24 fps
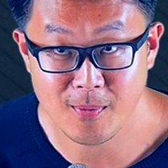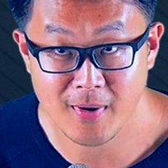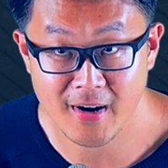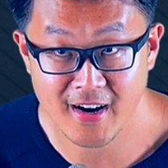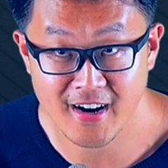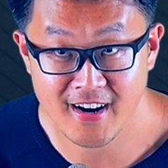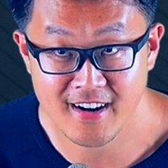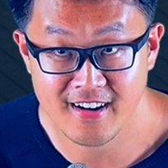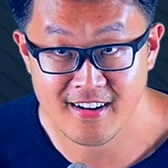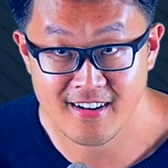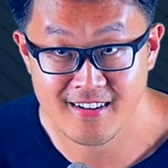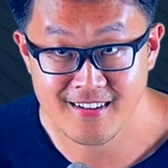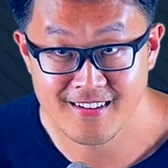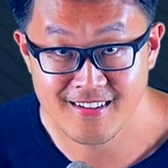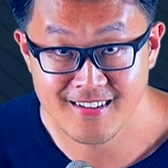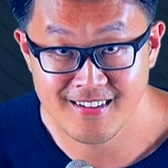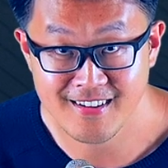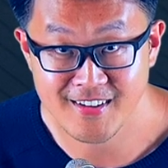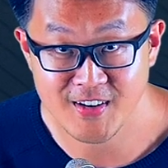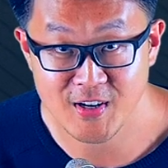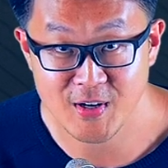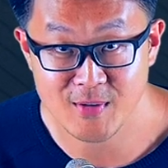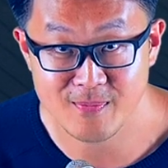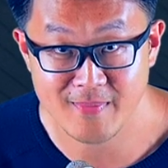Pryor.
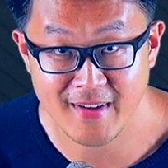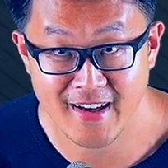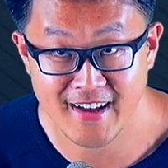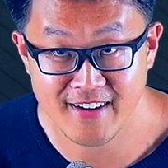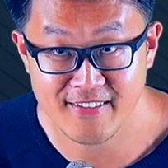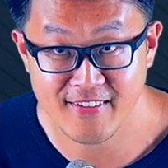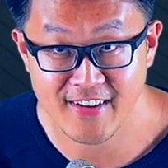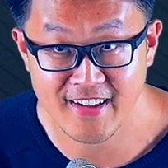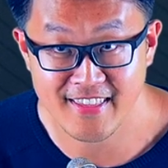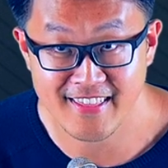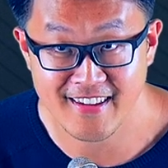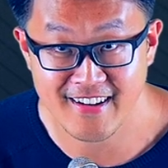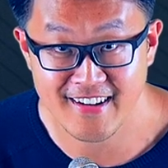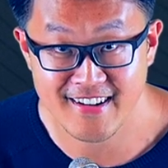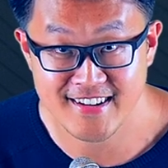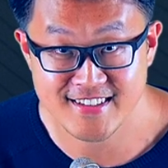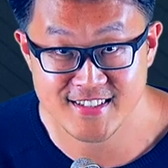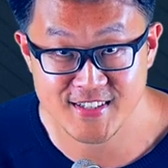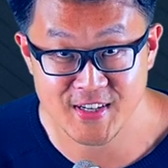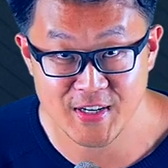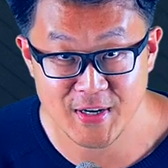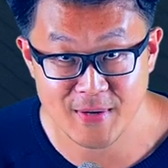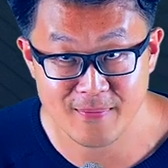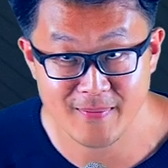Good man right
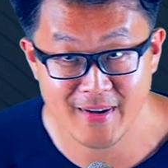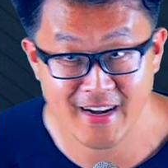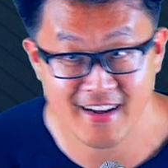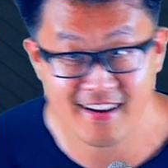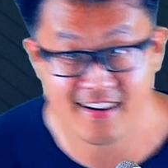there.